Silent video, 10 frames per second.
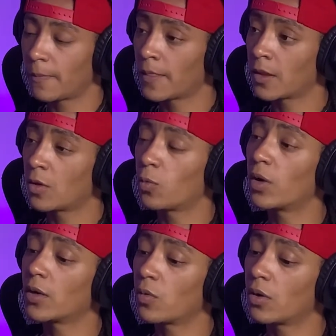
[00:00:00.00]
I get
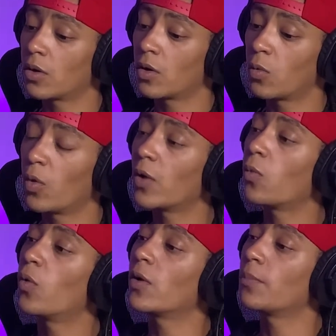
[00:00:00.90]
a
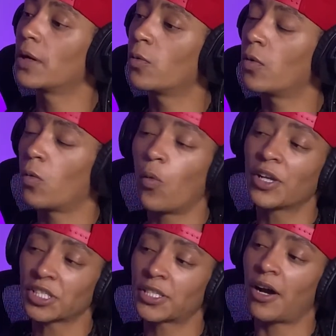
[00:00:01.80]
fill in.
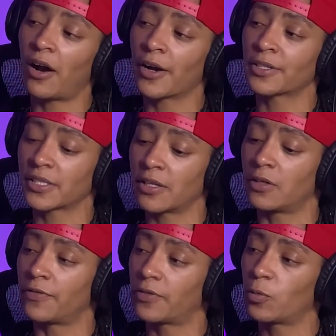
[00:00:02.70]
What she call
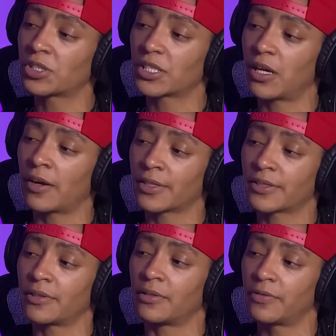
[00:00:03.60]
herself? What she call
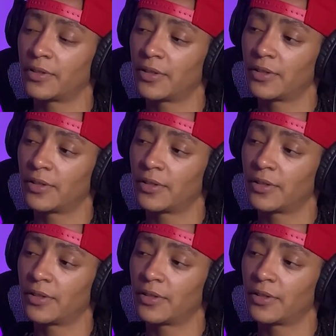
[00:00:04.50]
herself?